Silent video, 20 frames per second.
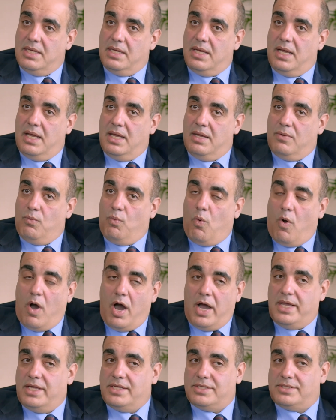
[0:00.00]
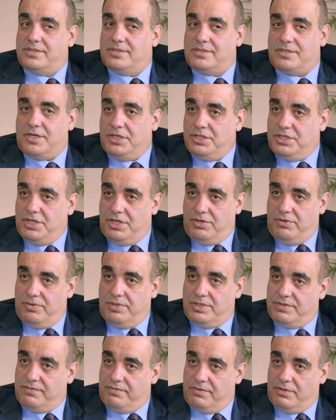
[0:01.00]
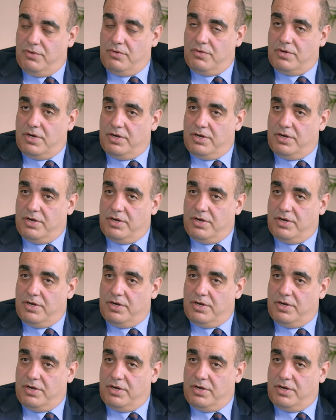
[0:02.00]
Why is continuous flow